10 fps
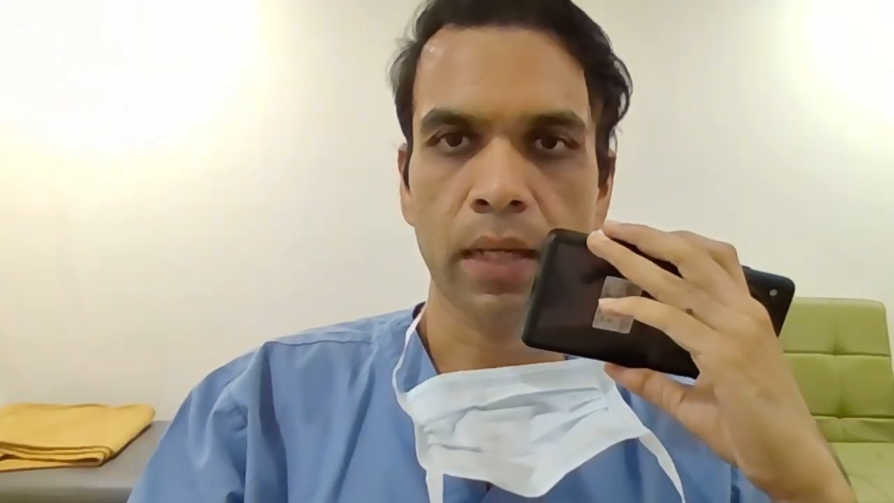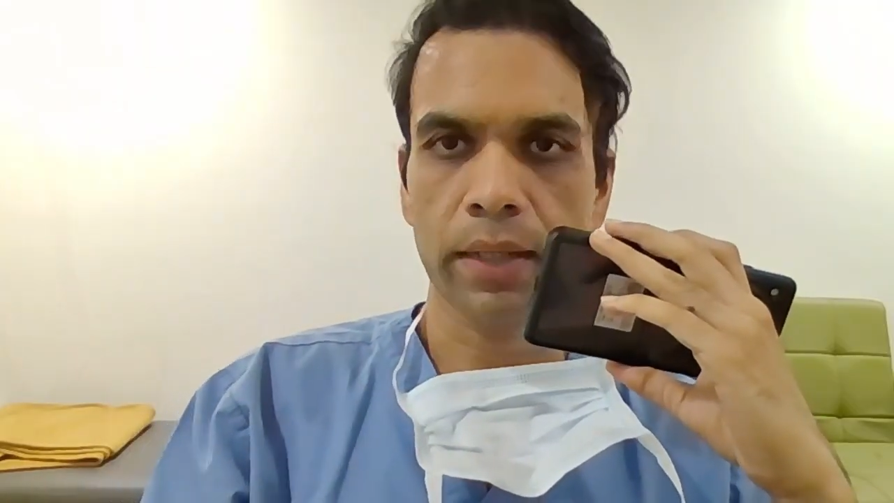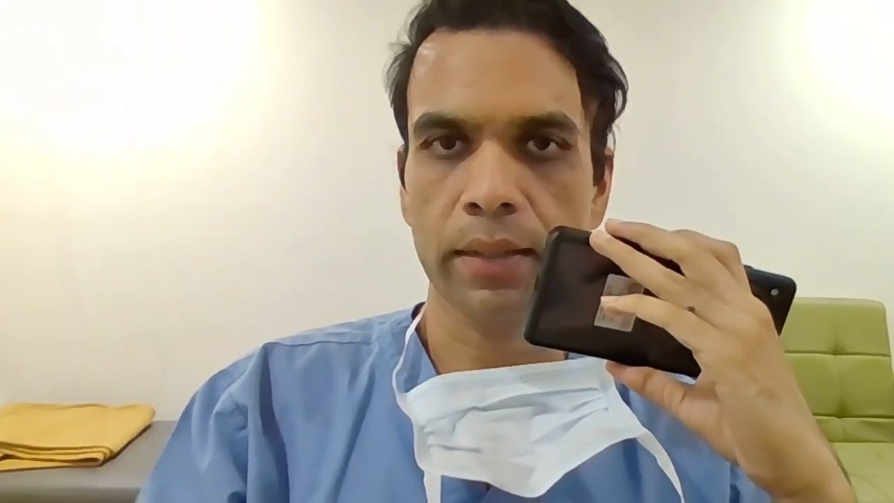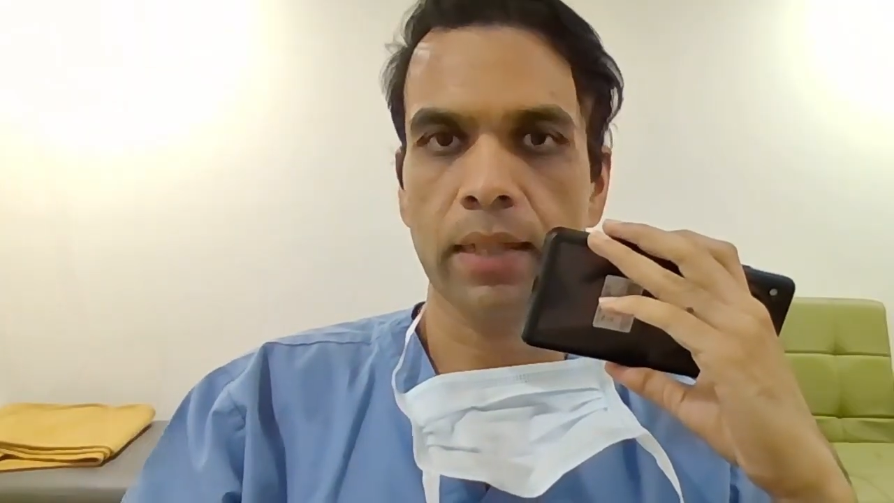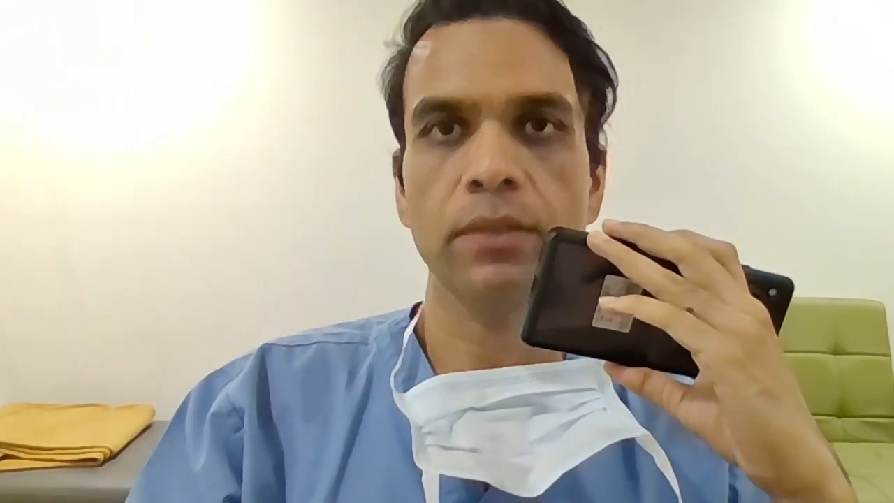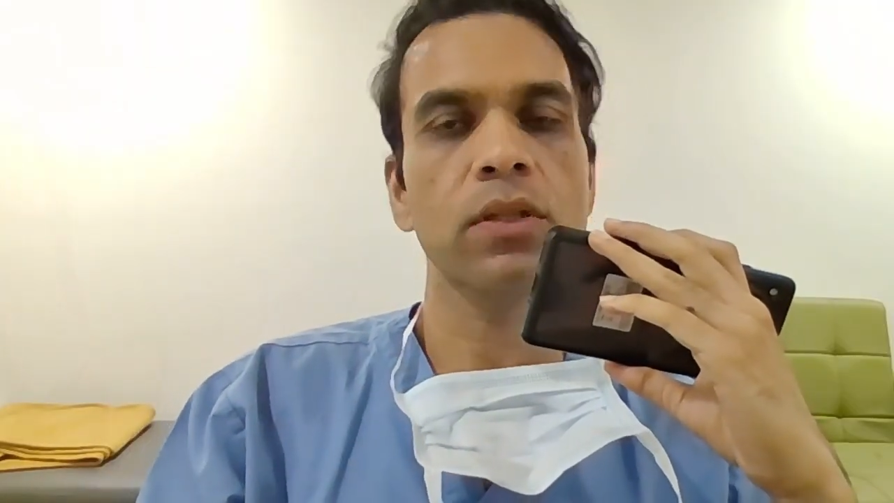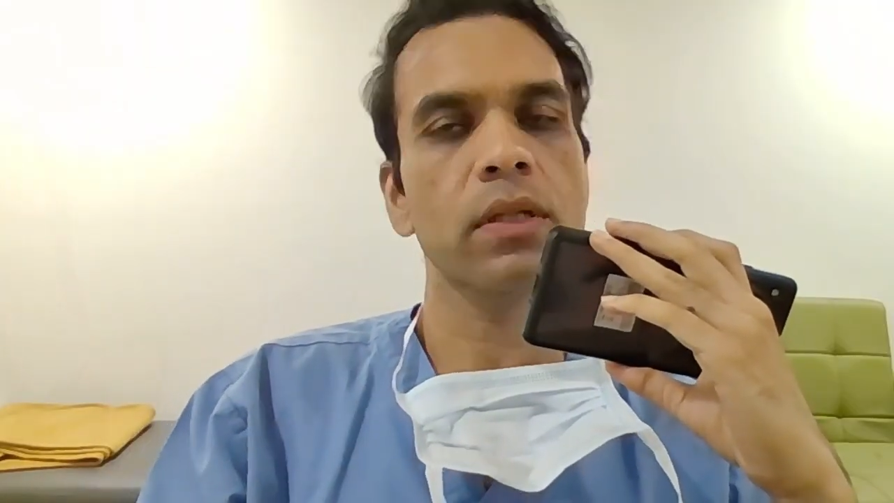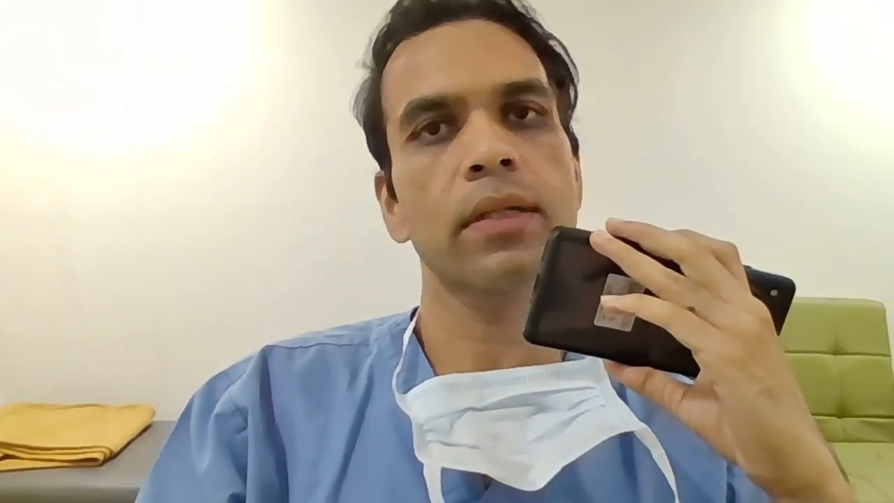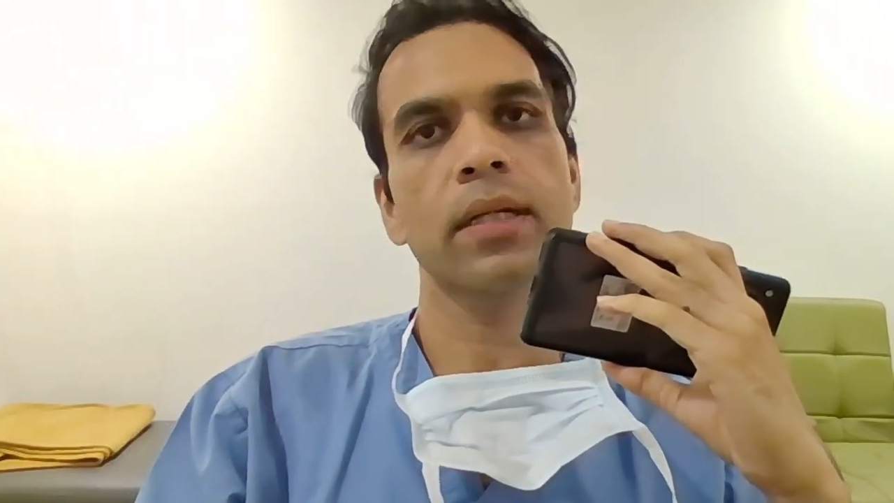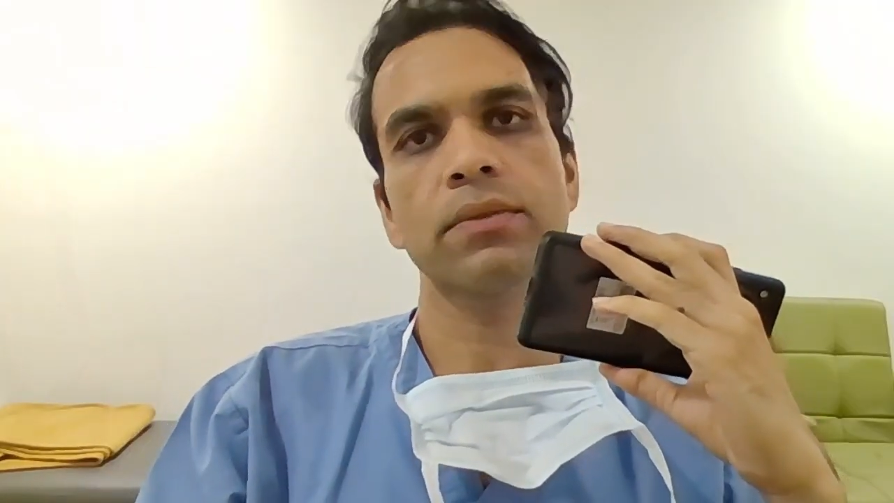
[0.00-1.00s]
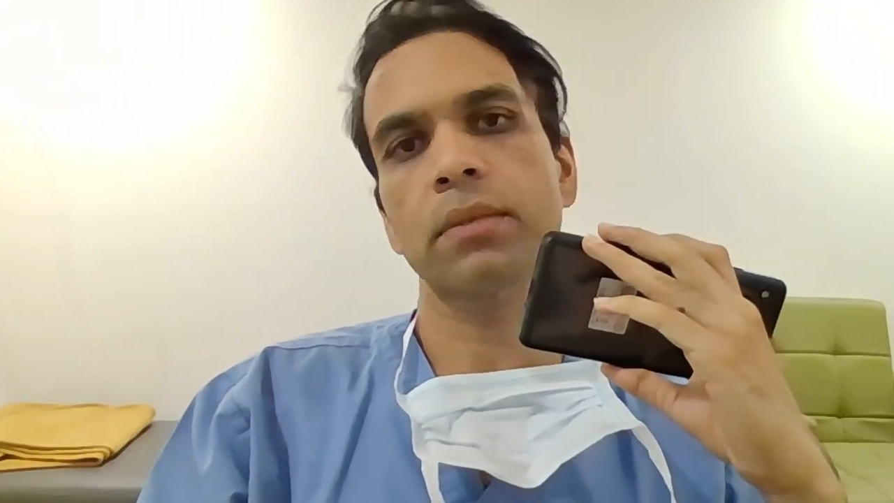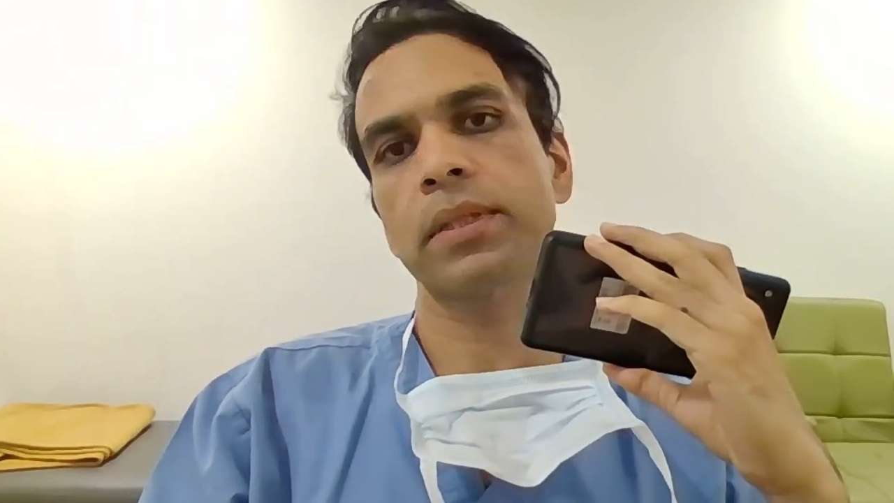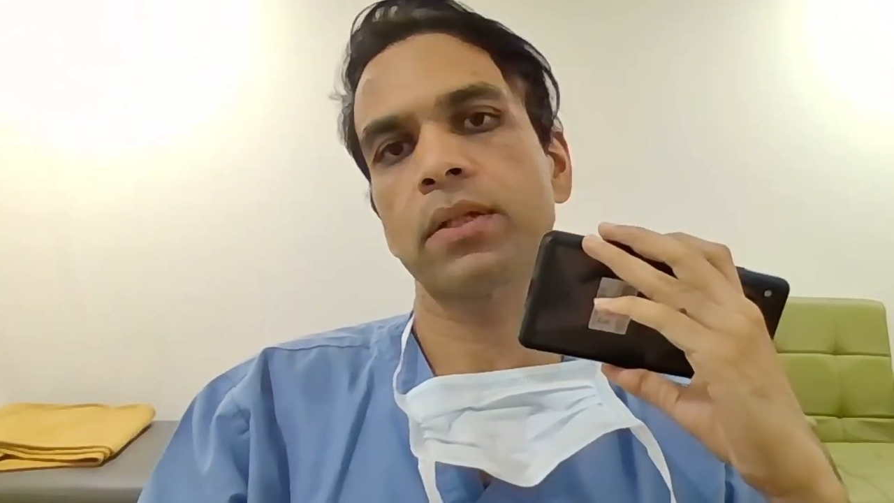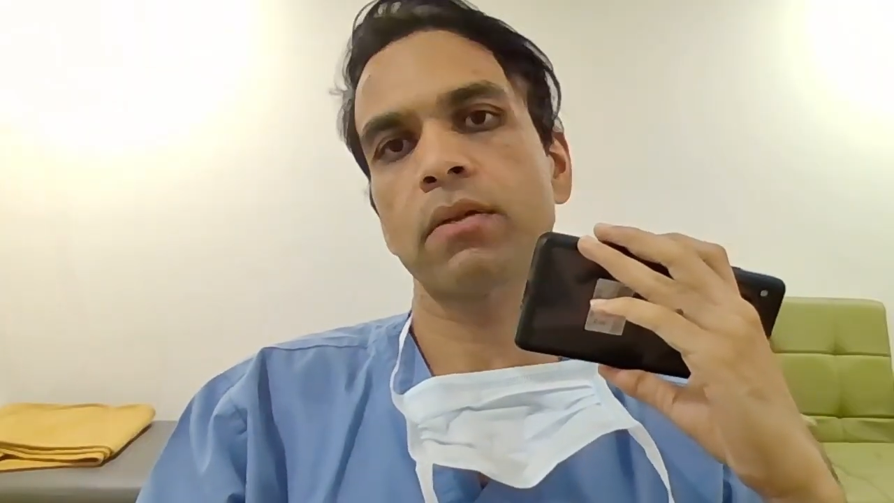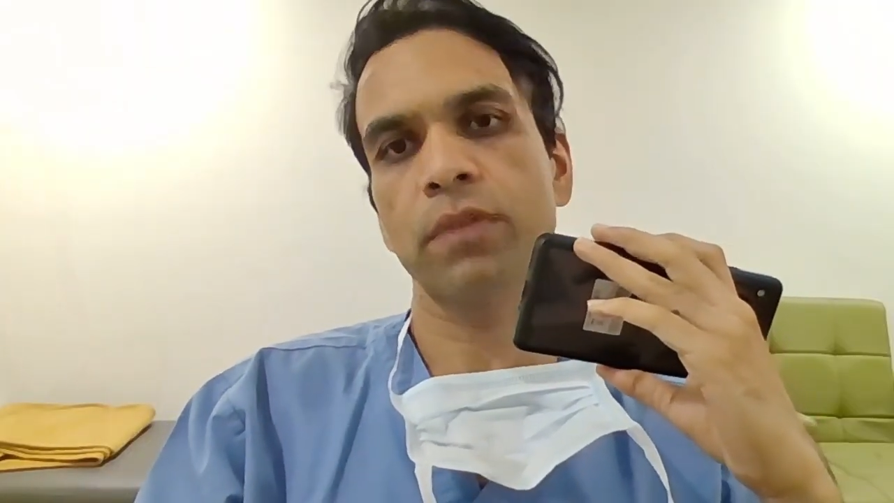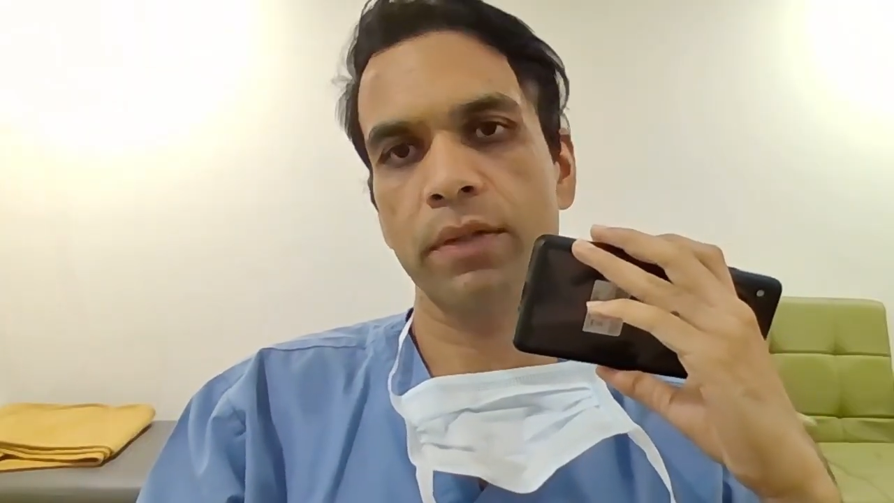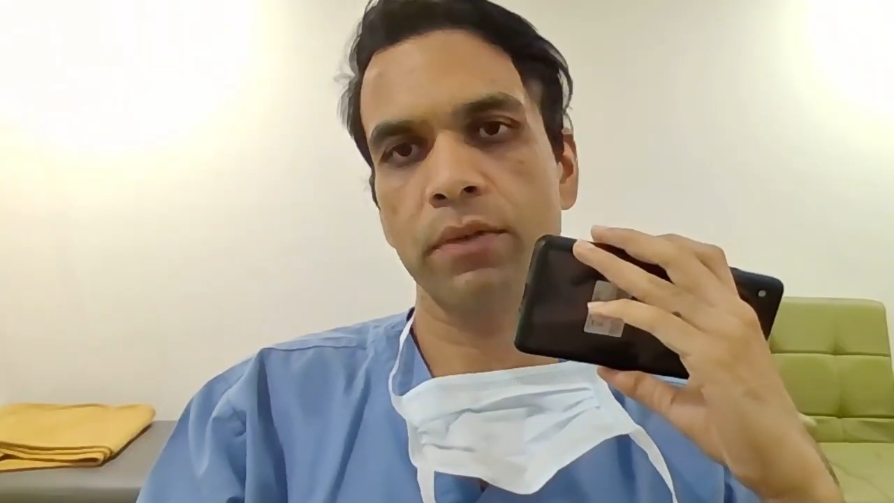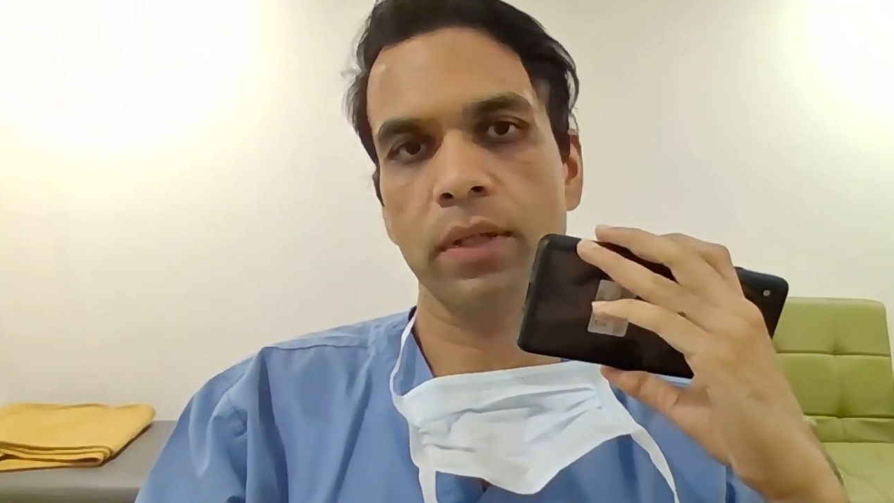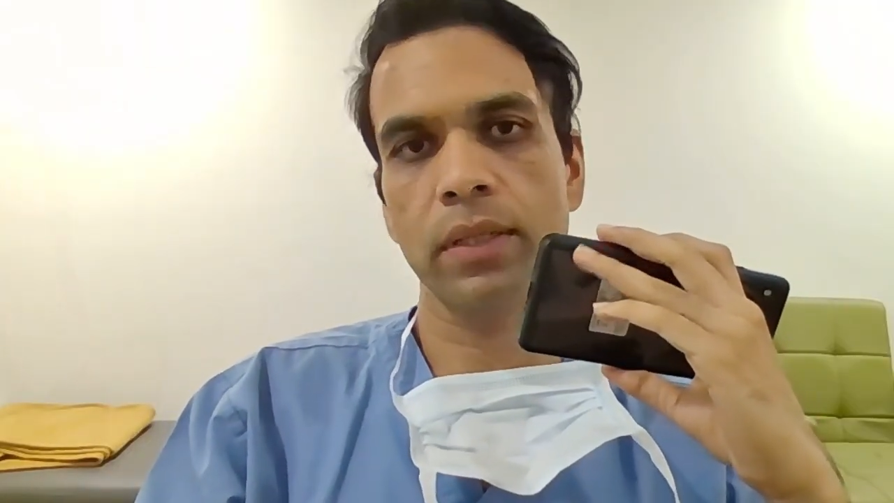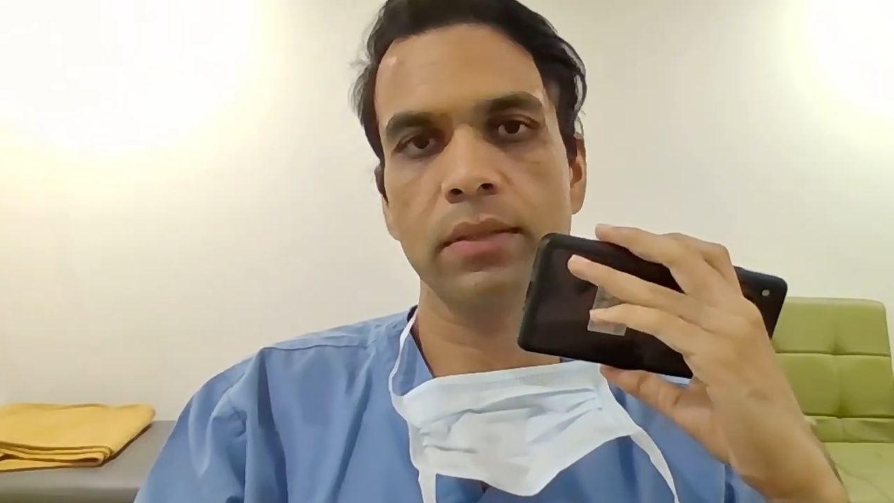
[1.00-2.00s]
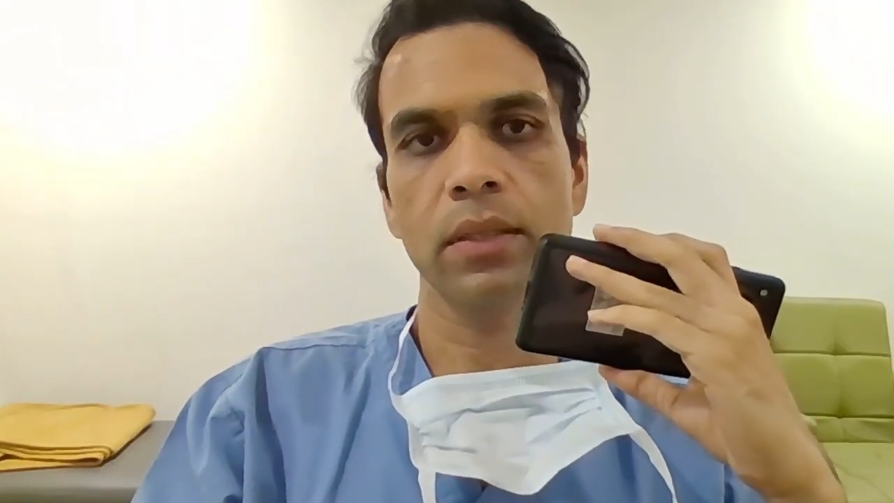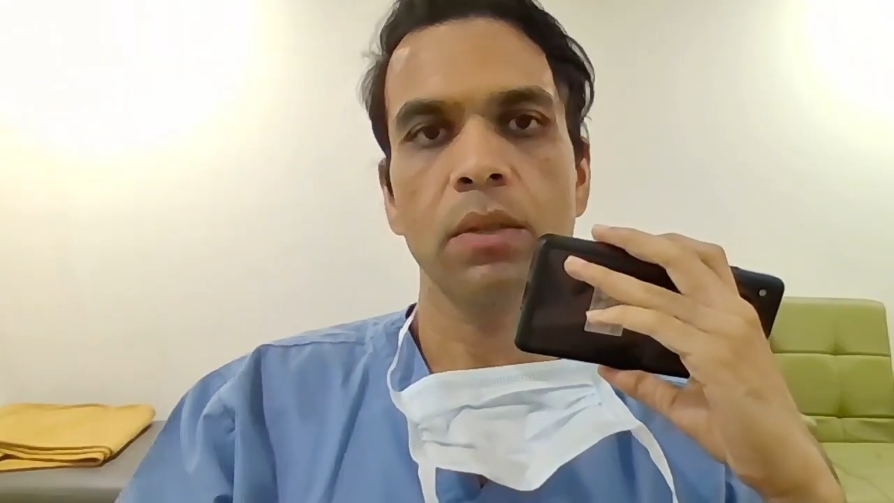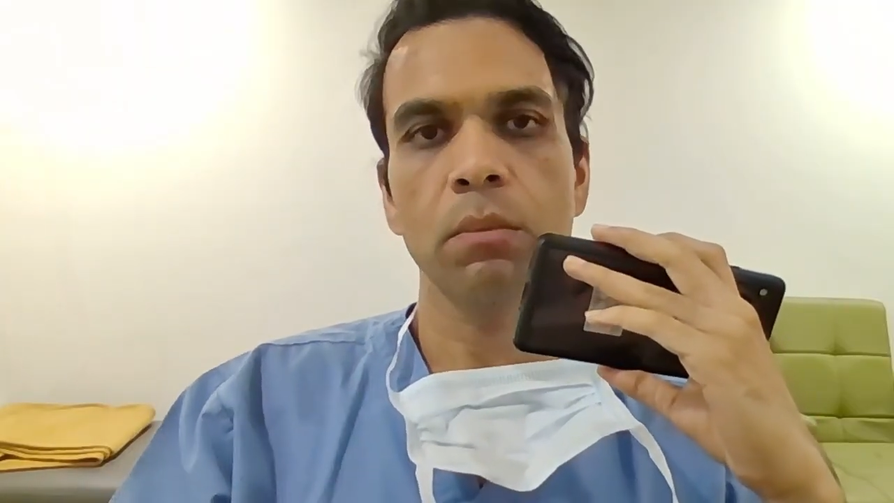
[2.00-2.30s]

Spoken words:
And dark chocolate have something called flavonoids.